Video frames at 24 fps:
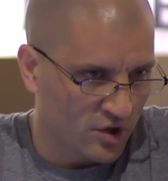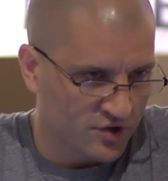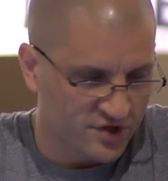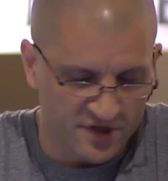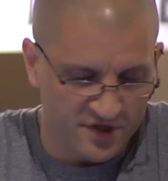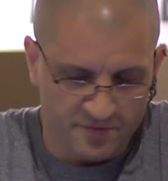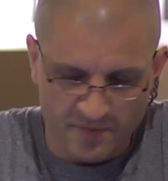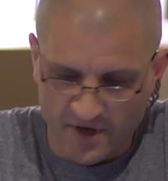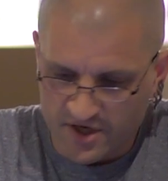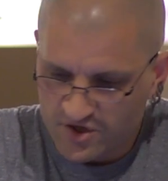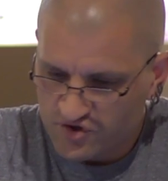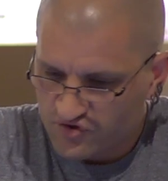onto
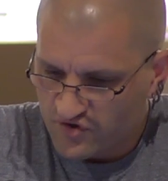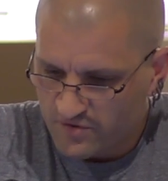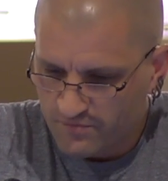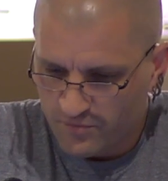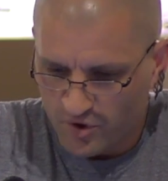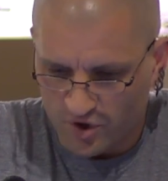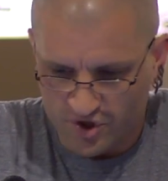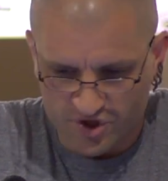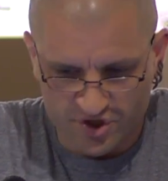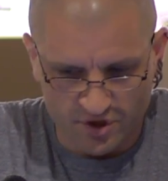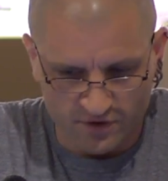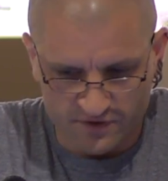the mainstream
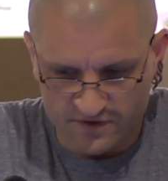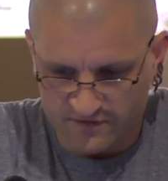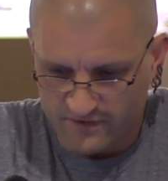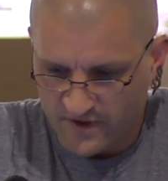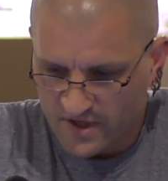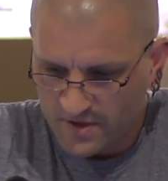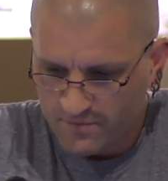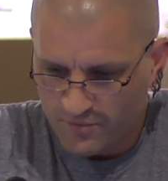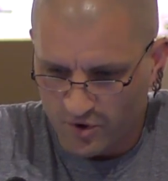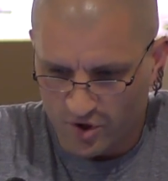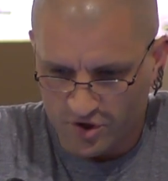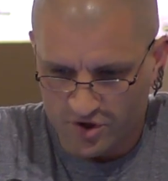bookshelves of
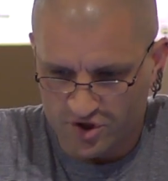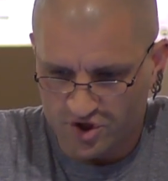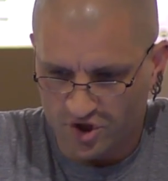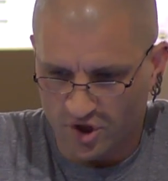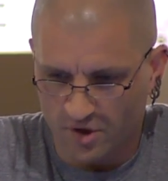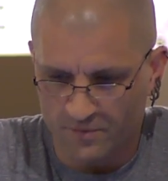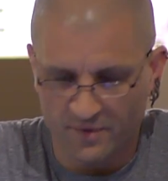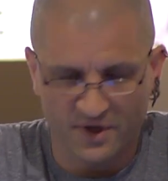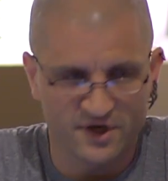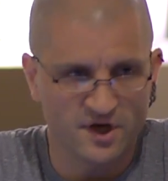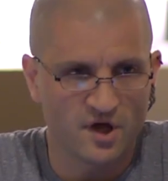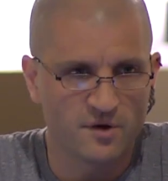any
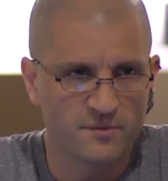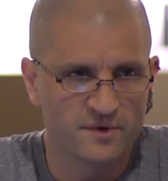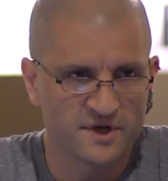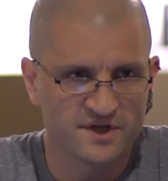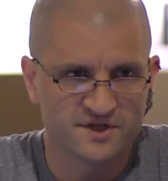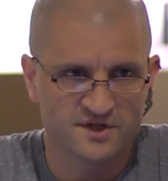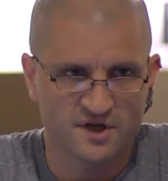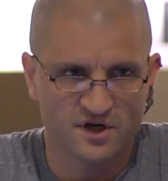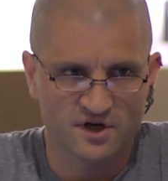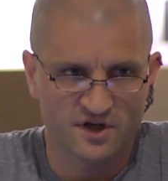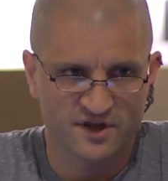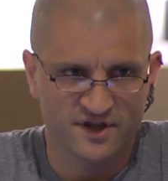bookshop, and
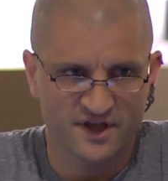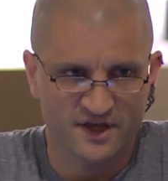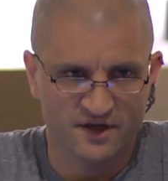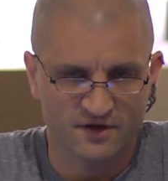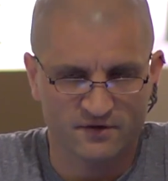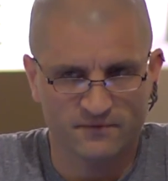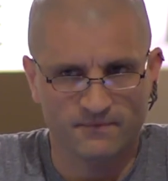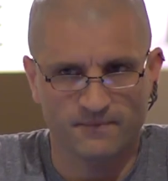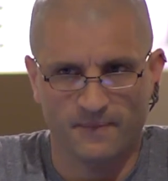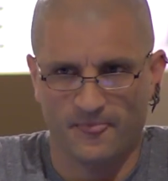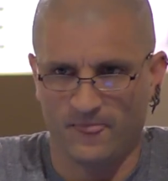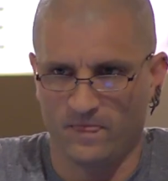nobody's going to think,
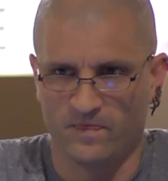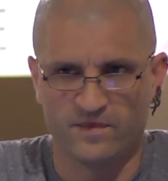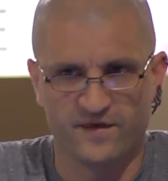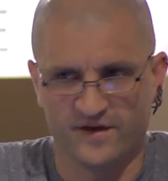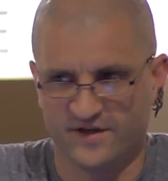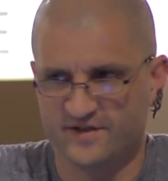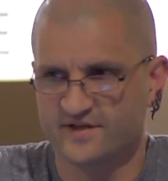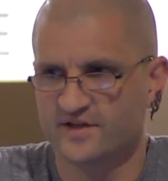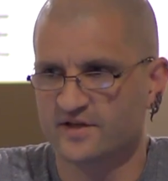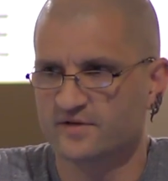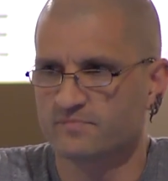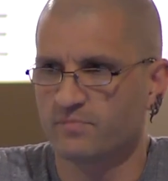
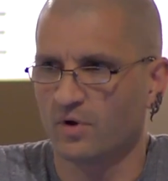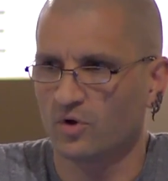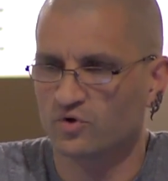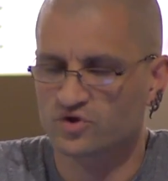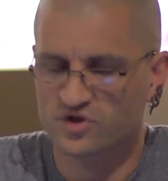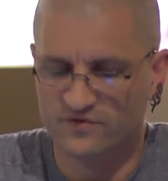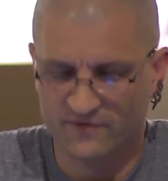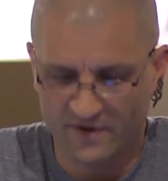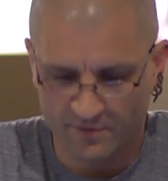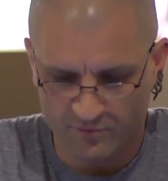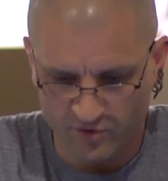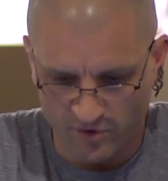this is
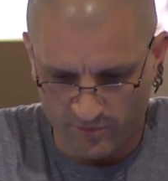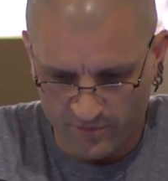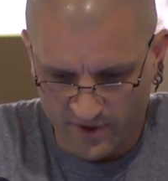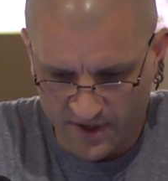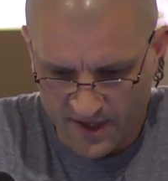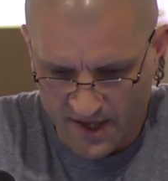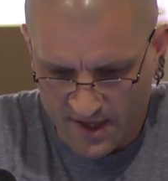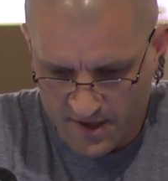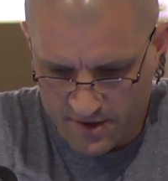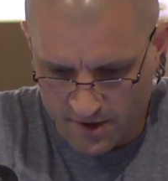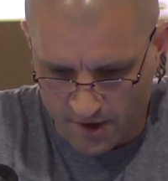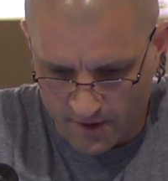Bolshevik
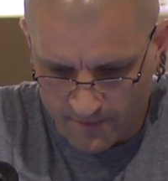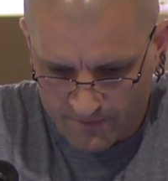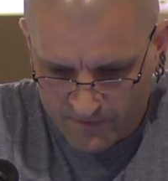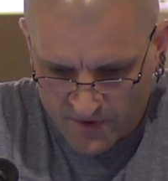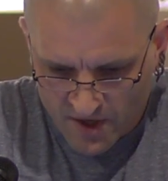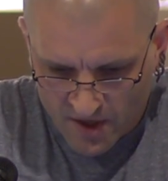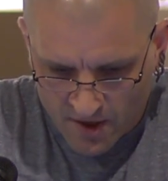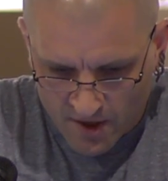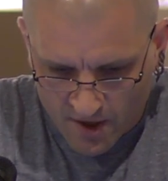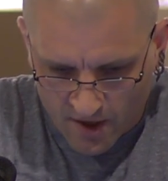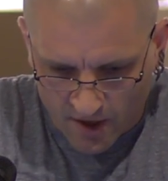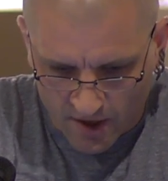propaganda.
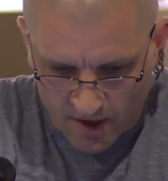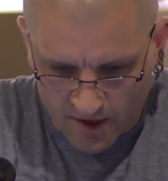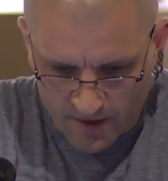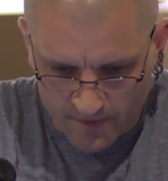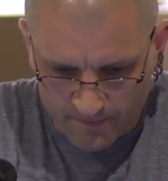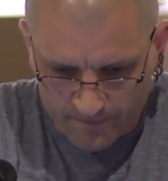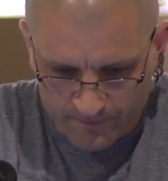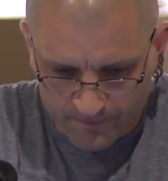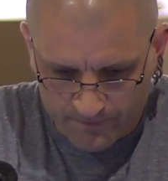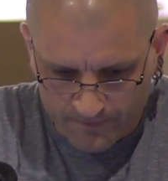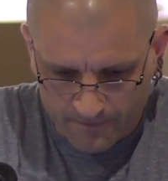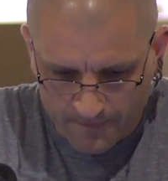
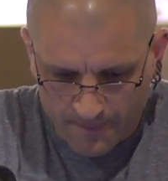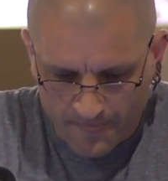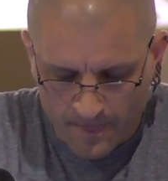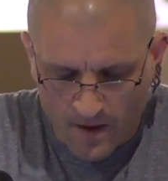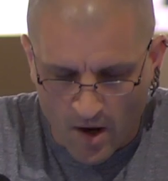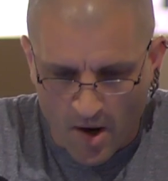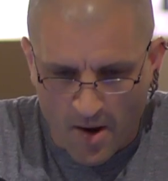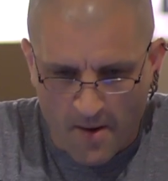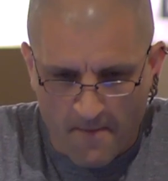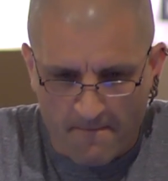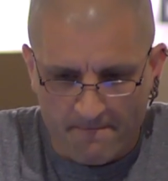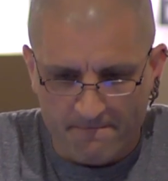
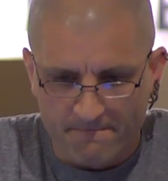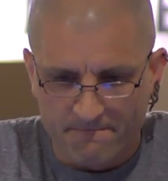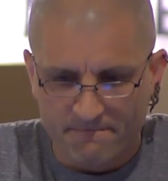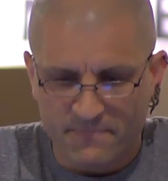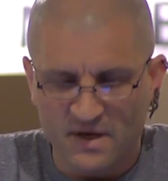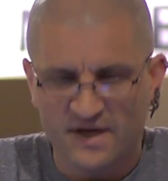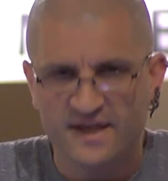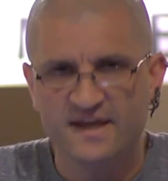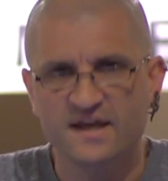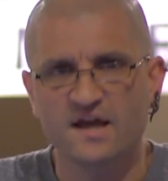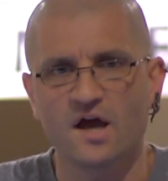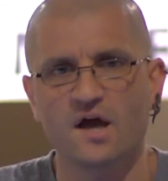
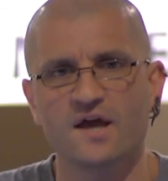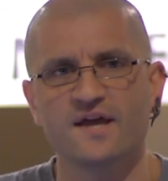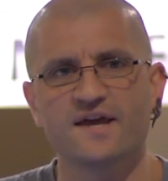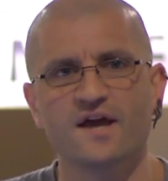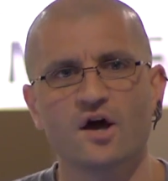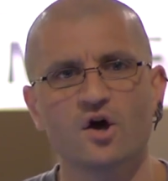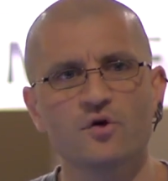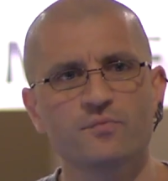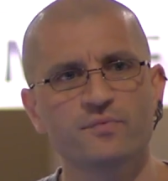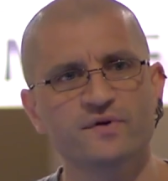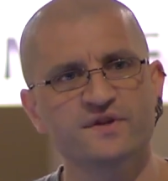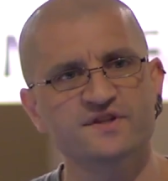But he
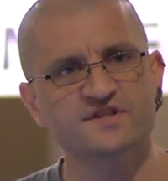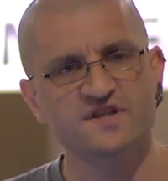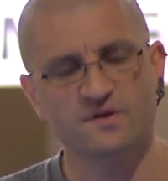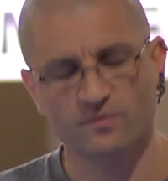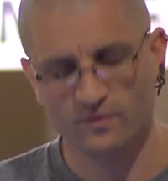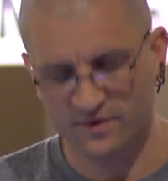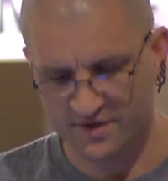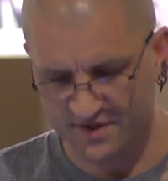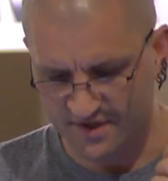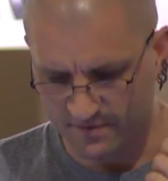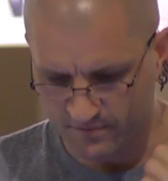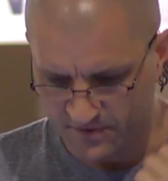opens it
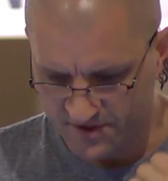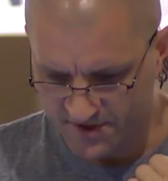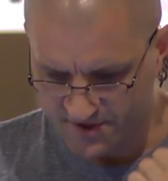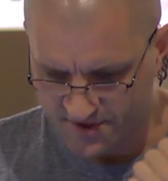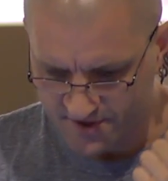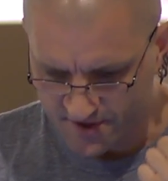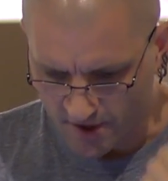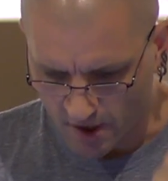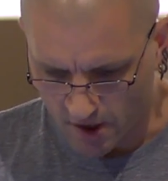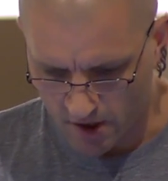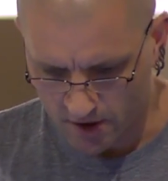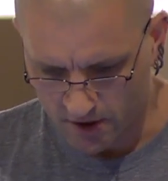with some
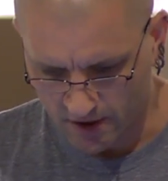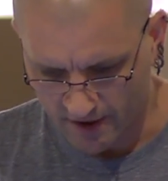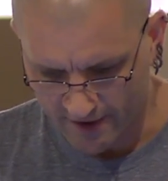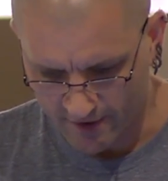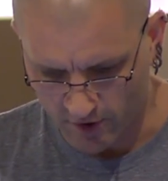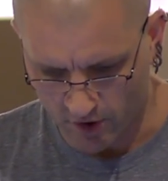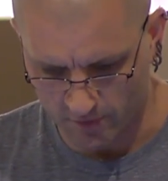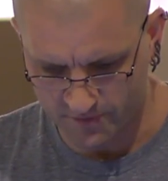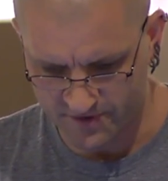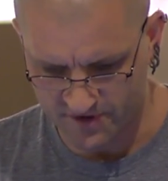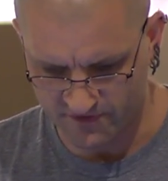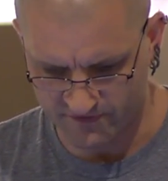startling
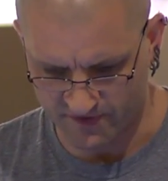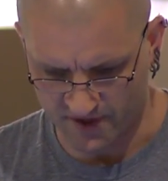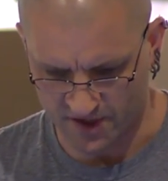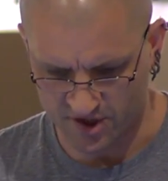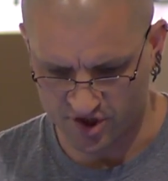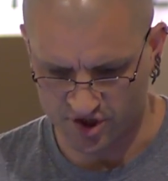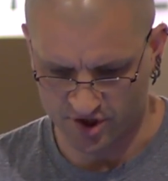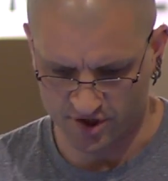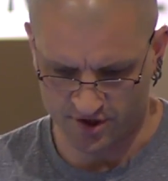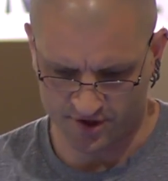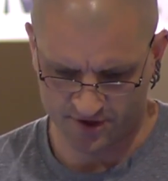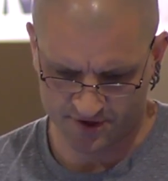
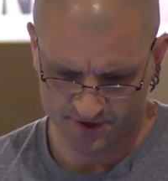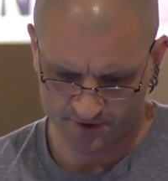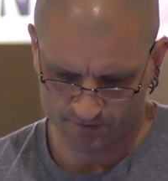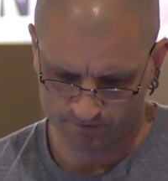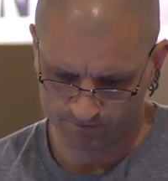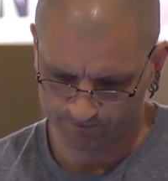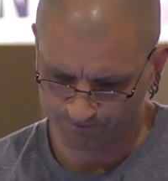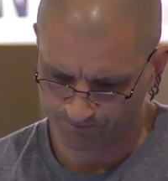observations.